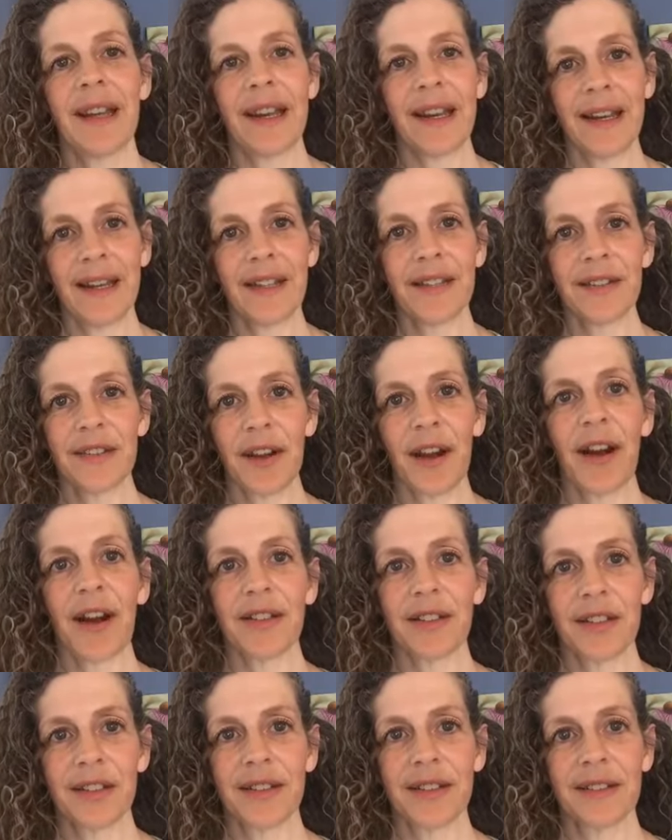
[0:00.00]
It is
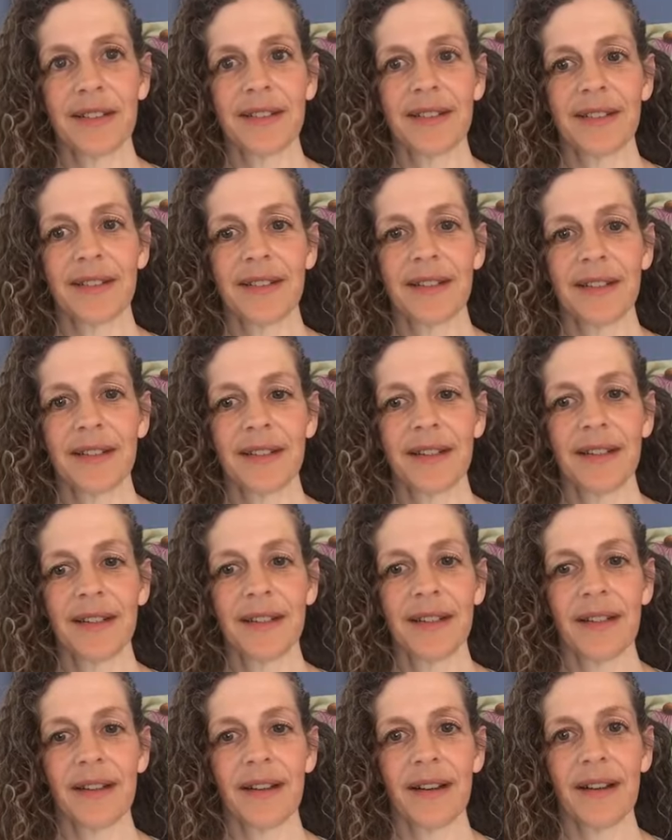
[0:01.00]
not
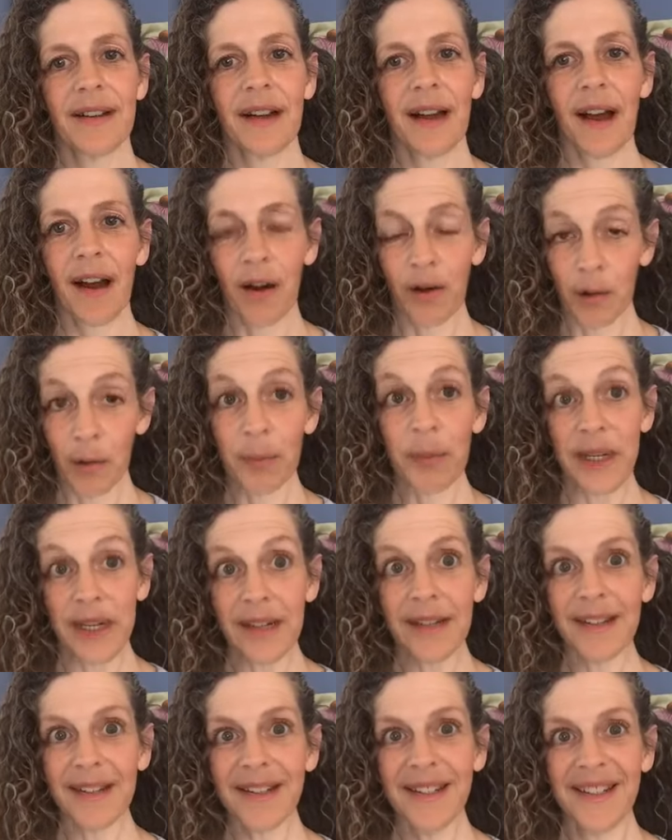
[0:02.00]
our
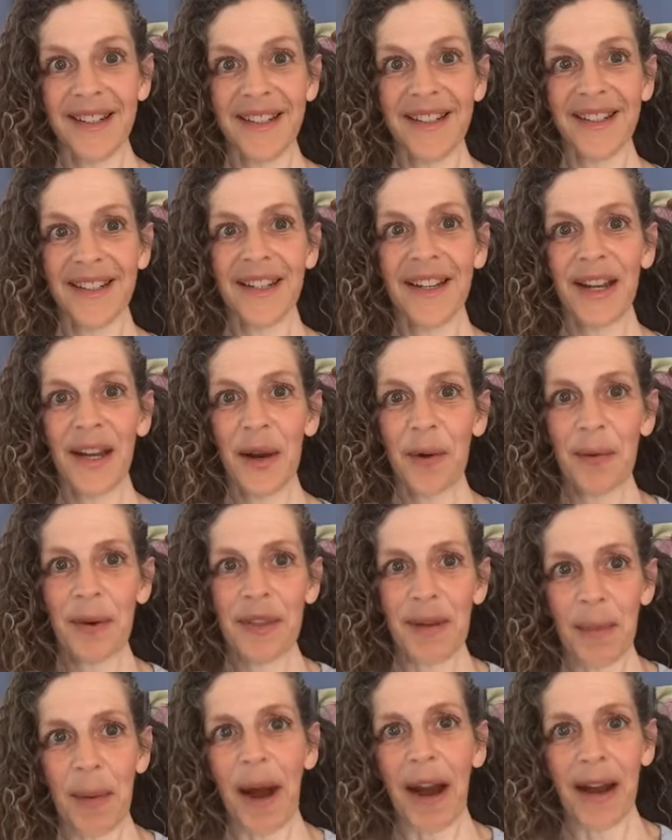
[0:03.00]
being
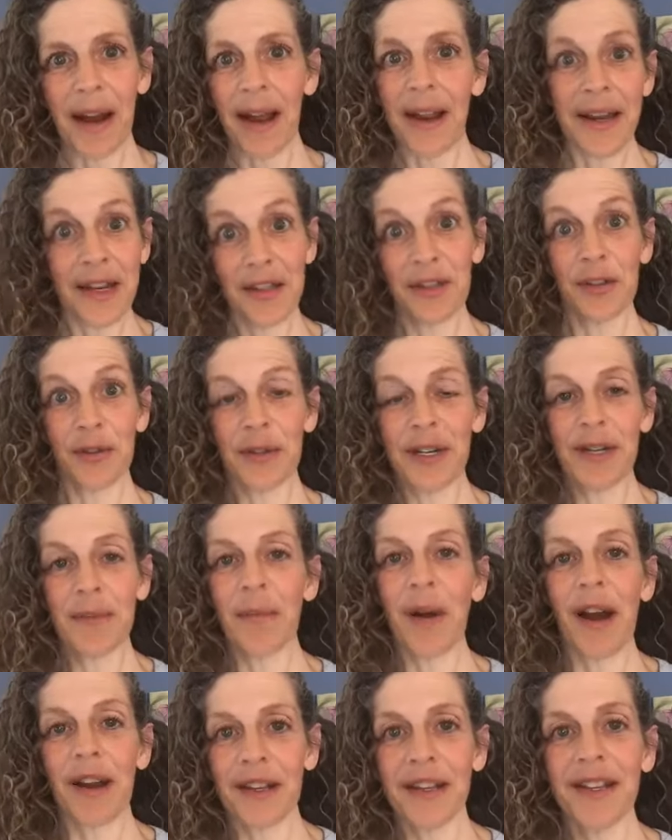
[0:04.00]
with a hindering
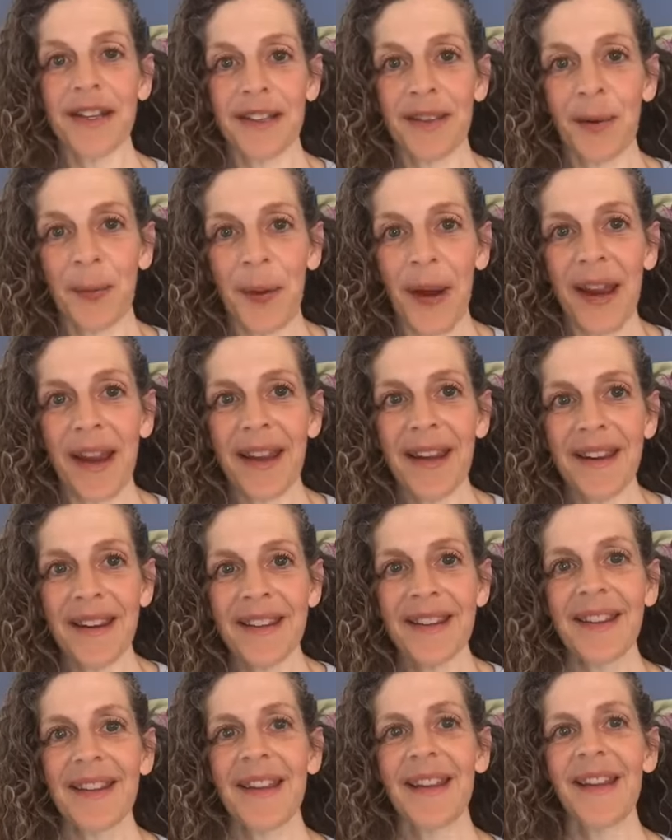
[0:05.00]
body in the way.